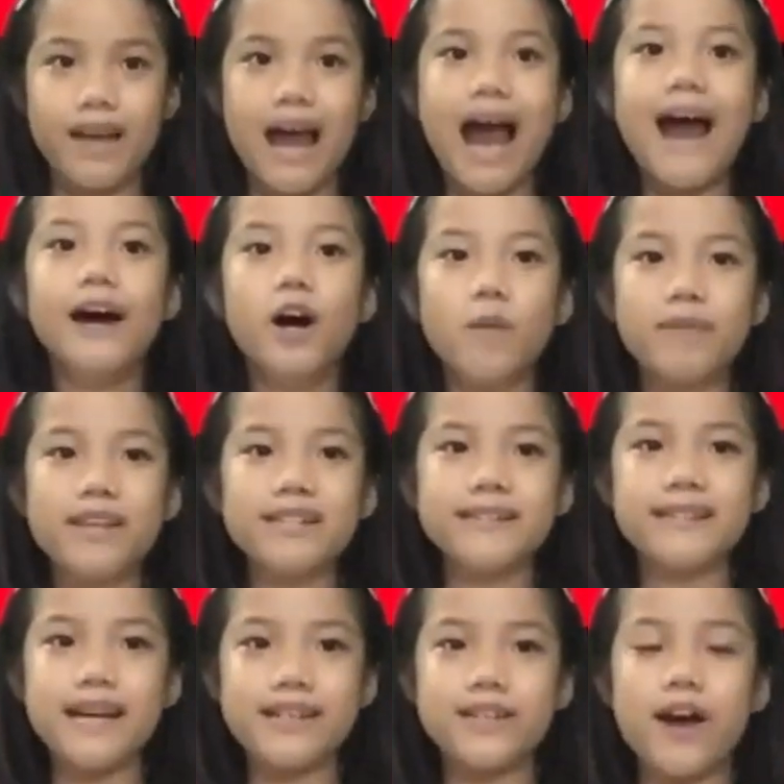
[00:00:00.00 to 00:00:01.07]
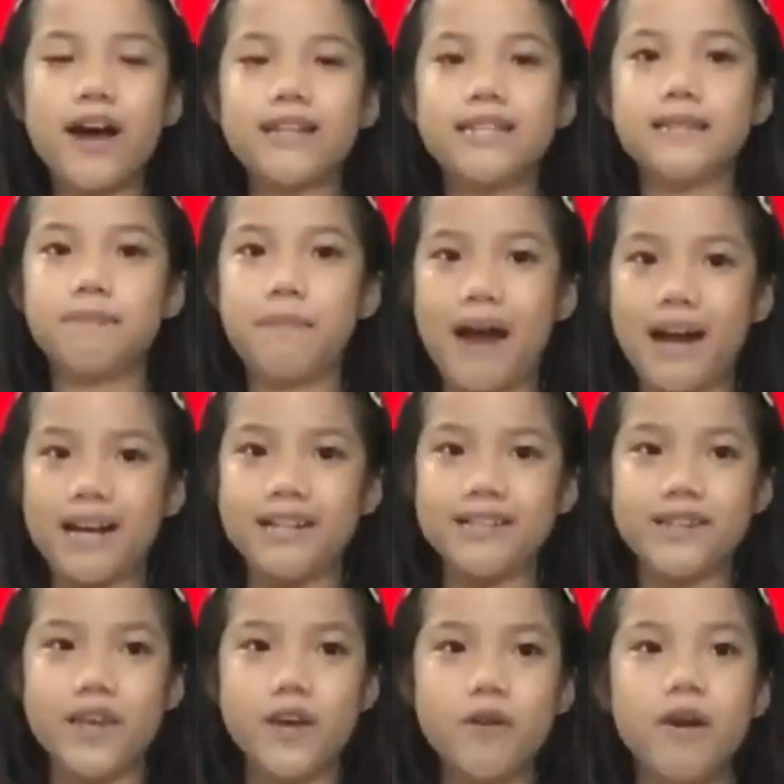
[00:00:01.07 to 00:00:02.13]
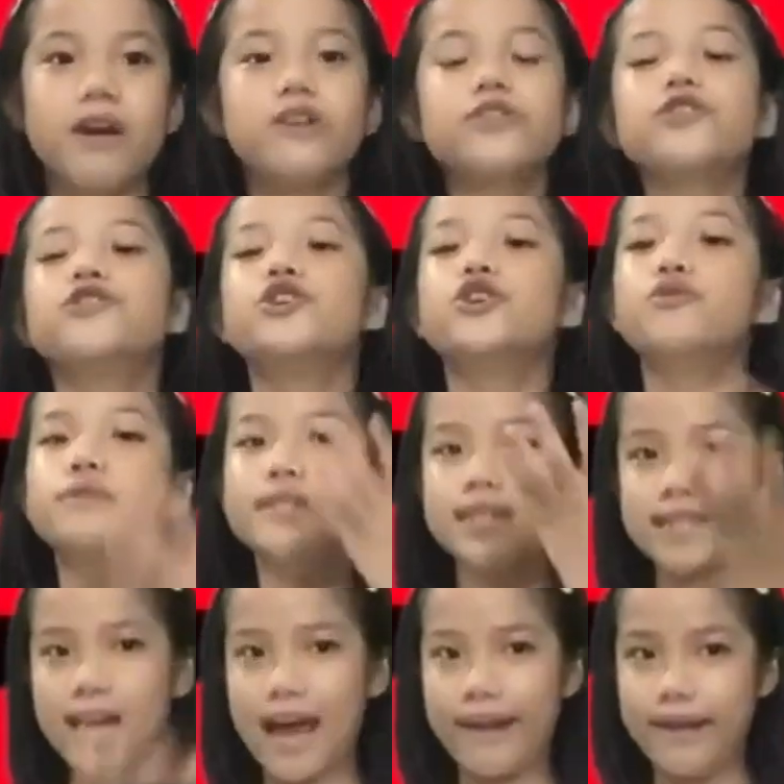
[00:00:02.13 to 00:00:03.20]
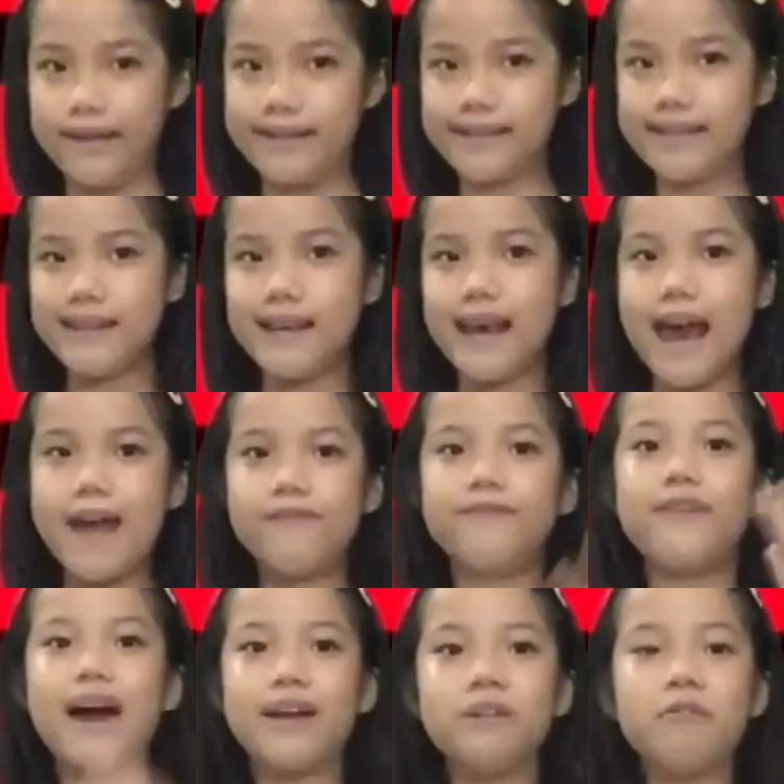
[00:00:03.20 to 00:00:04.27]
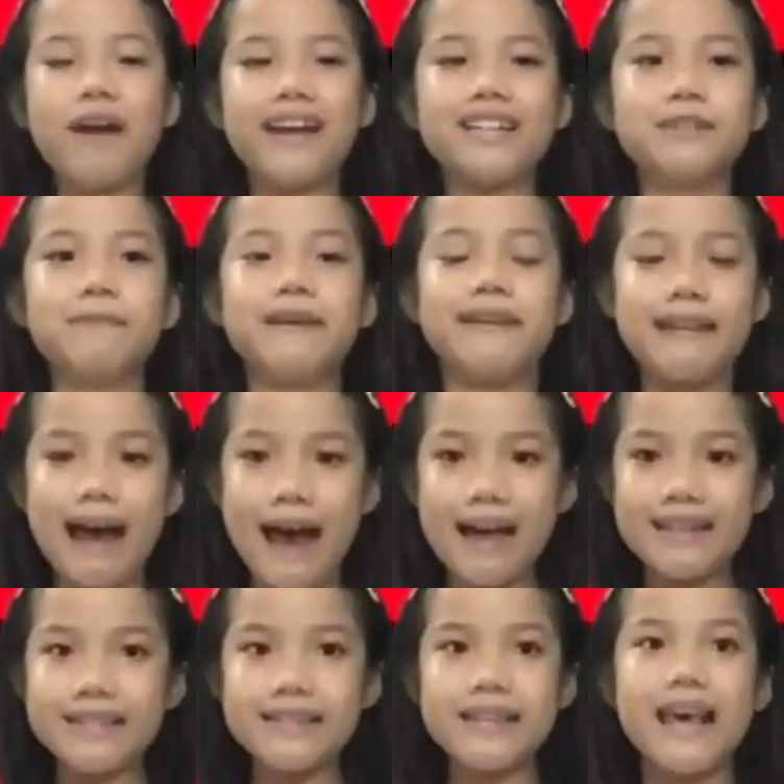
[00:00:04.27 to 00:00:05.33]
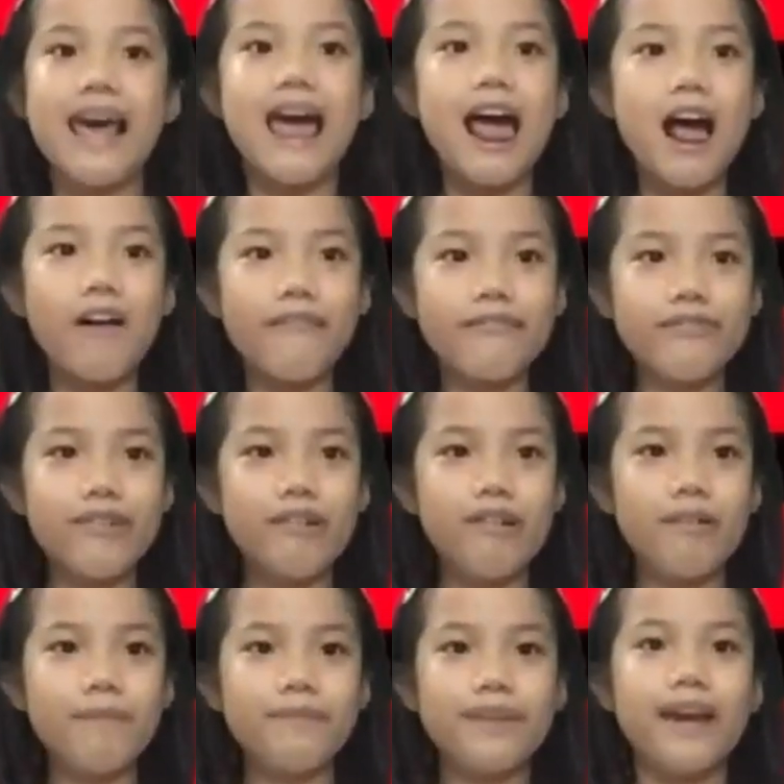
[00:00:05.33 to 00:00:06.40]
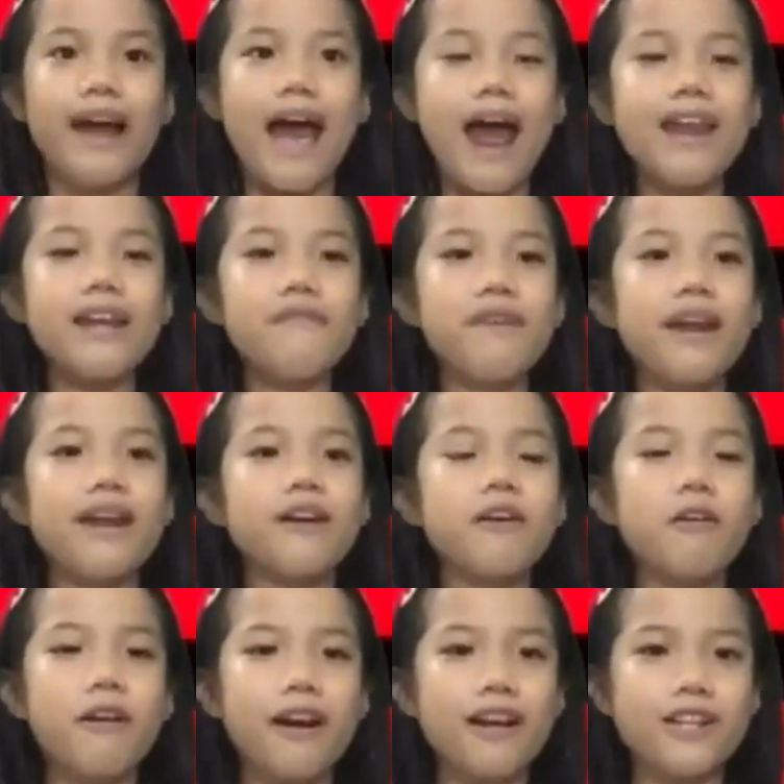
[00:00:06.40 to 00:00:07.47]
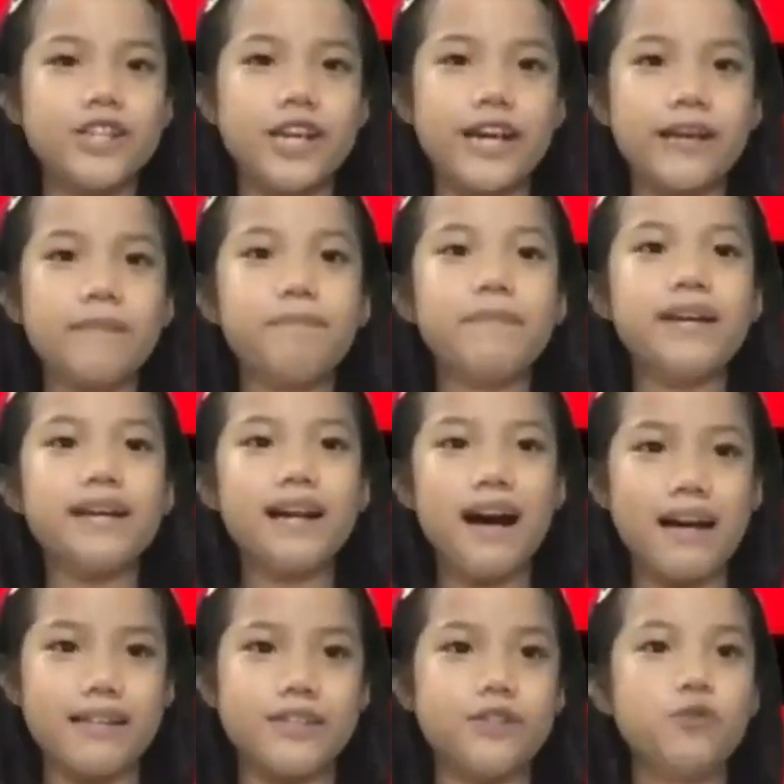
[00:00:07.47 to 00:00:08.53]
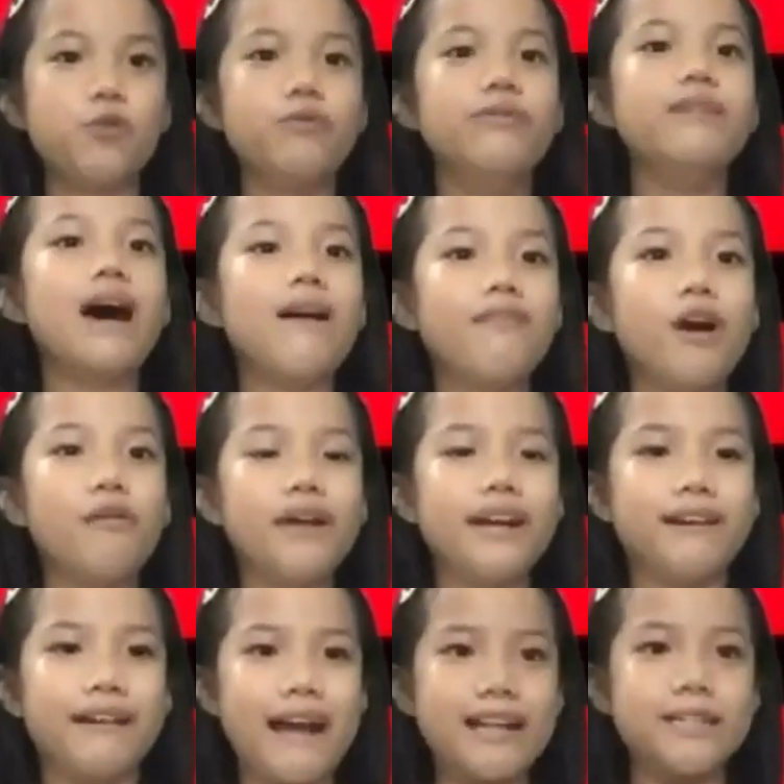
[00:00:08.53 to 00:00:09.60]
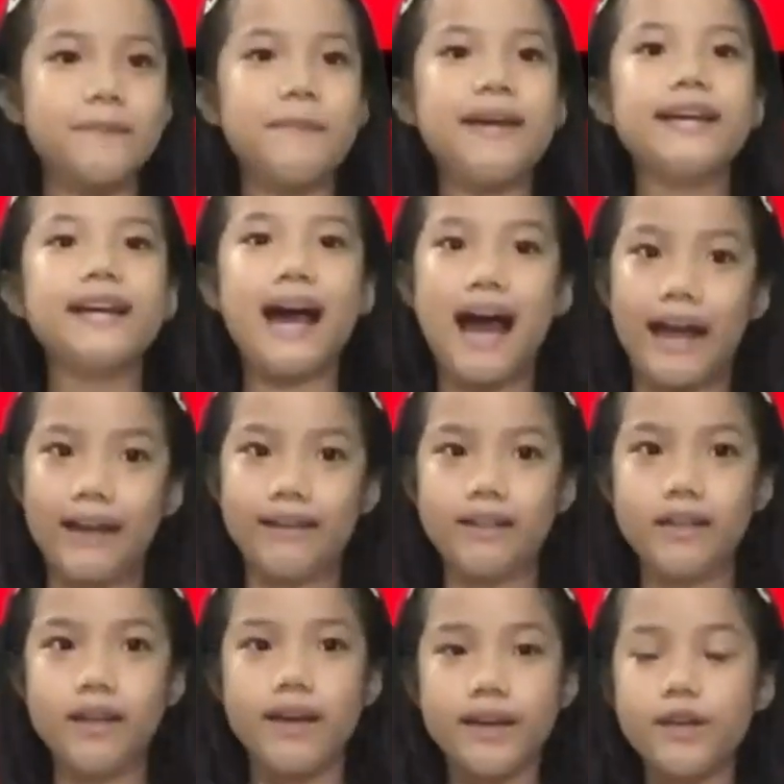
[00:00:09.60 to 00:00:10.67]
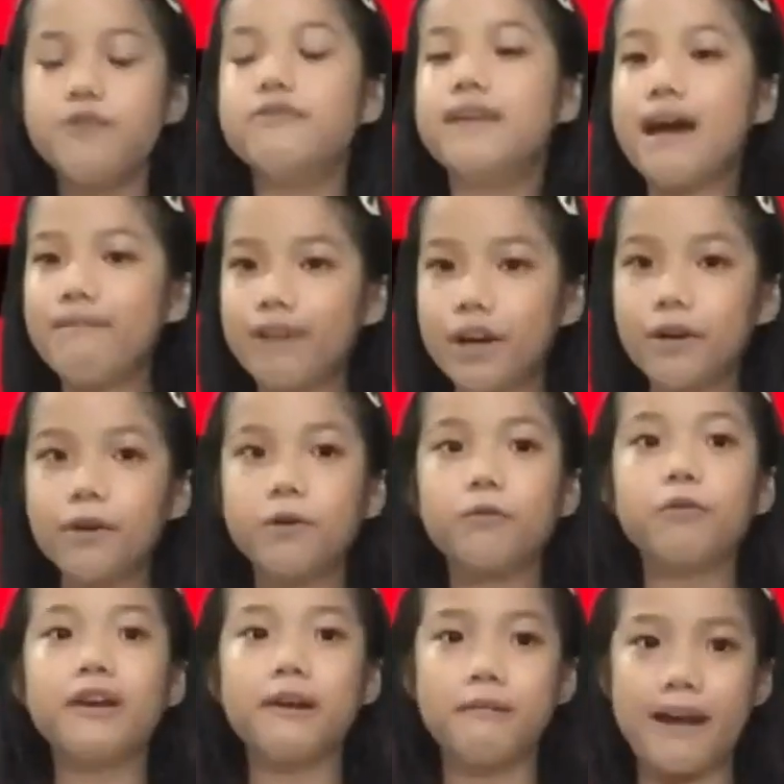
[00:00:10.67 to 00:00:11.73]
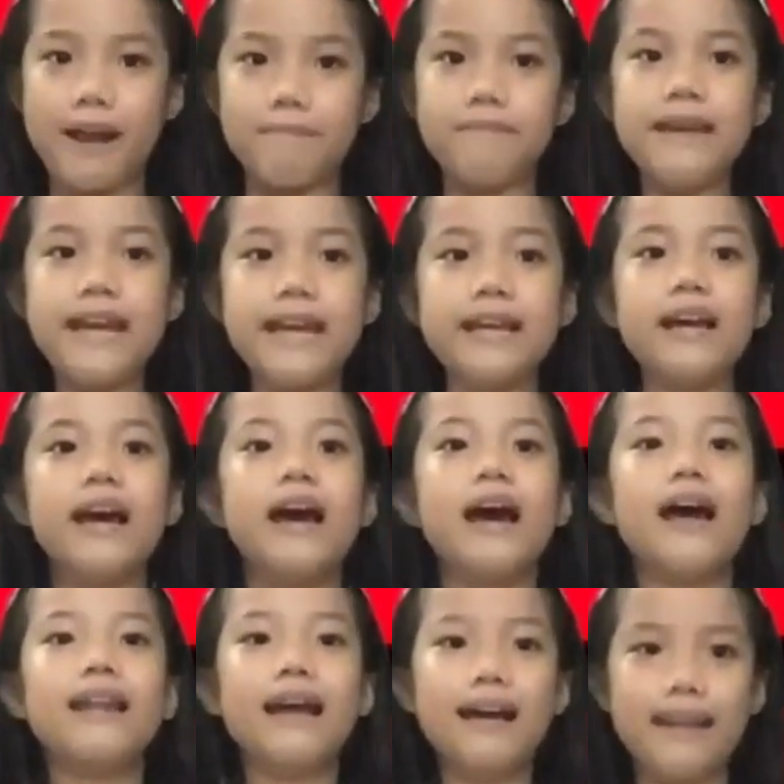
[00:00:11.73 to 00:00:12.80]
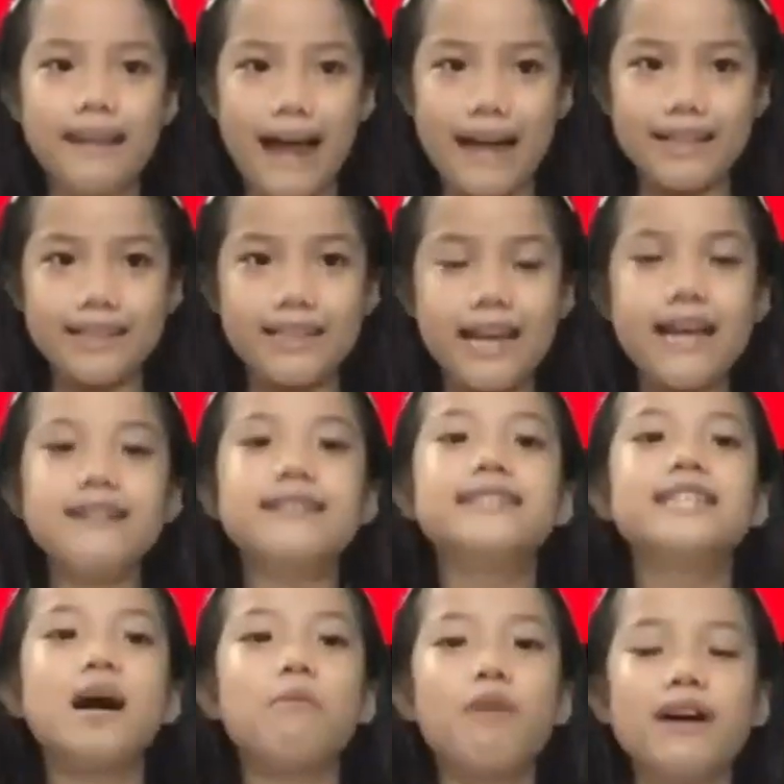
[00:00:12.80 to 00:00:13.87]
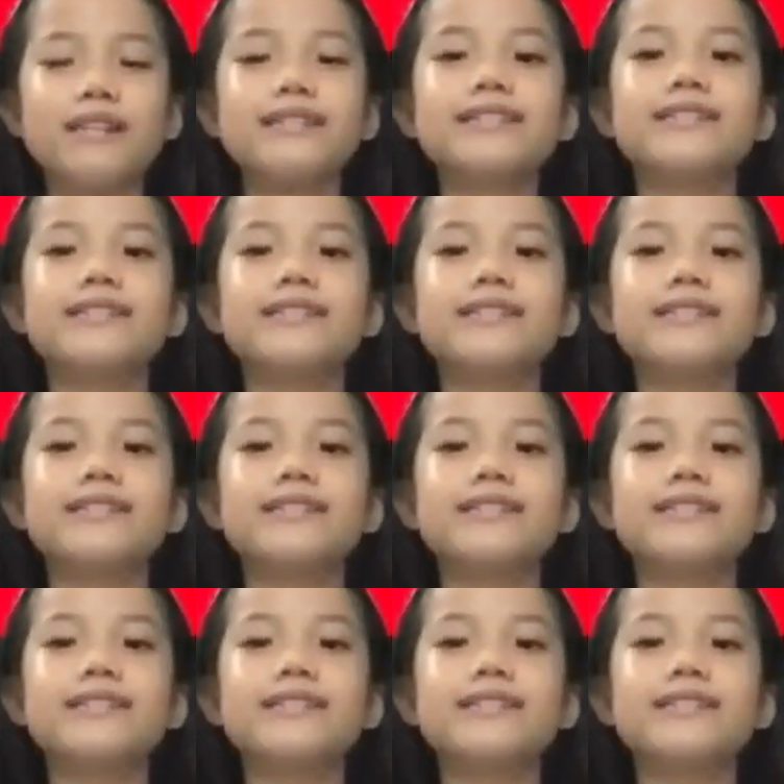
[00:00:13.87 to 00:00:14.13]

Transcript: I hope this TED Talk inspires you to choose kindness and find a way to be nice, helpful, and even encouraging, because you'll never regret being kind. You never regret being a light in someone's